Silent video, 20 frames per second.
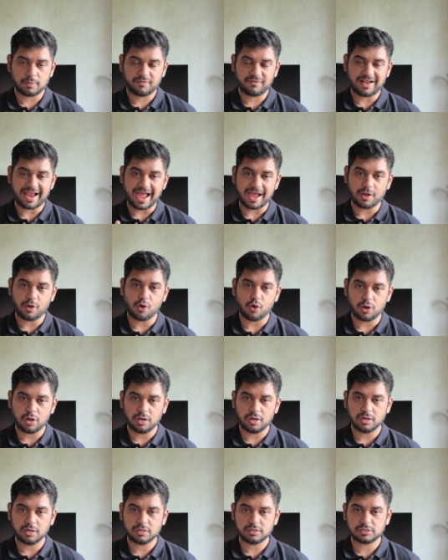flag
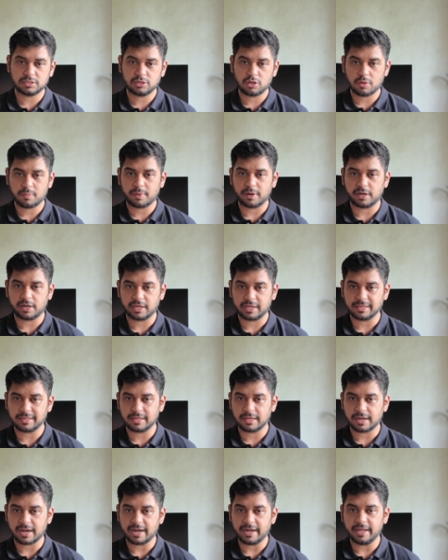holders in your
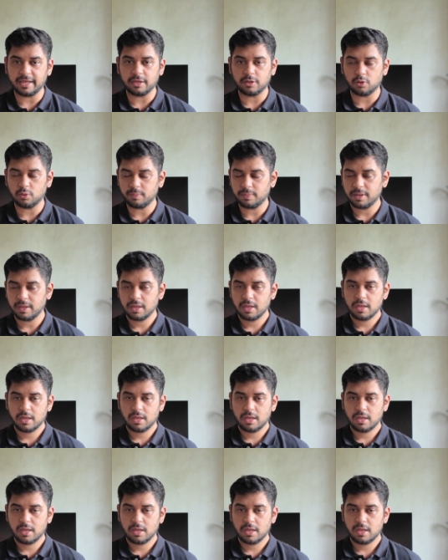particular riding group,